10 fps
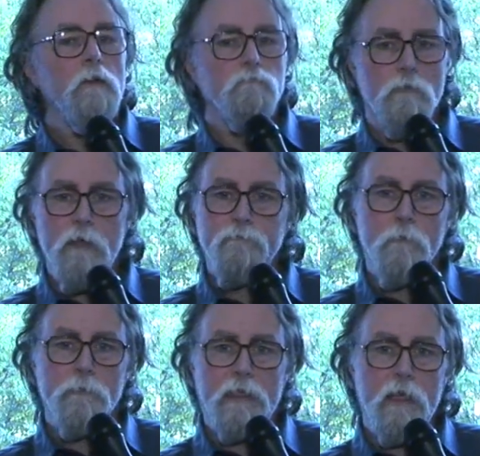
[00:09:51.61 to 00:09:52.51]
right
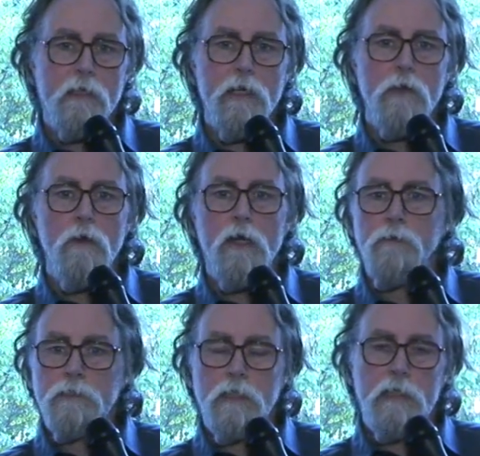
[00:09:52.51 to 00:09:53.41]
from the get-go,
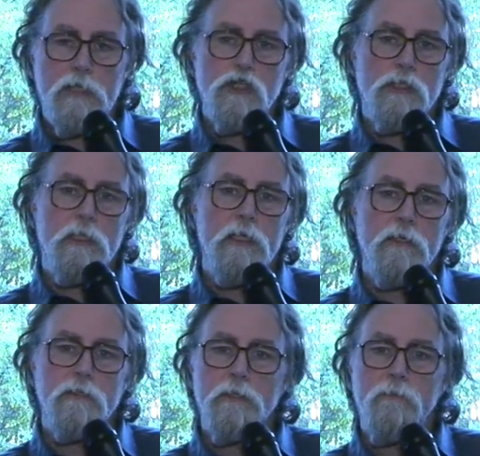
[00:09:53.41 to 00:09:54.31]
and this election
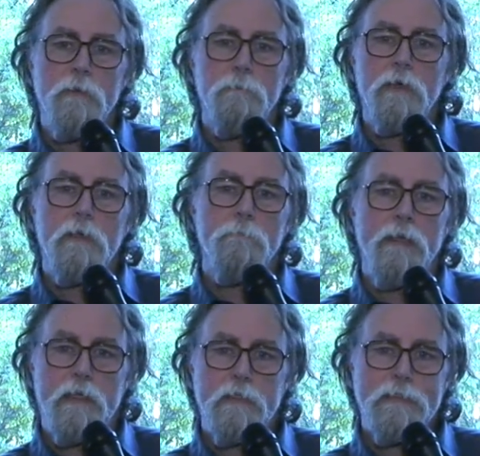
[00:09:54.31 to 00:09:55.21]
is nothing but a
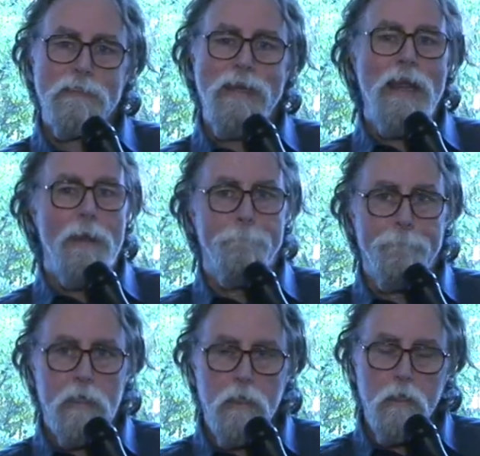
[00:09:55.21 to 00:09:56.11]
big scam,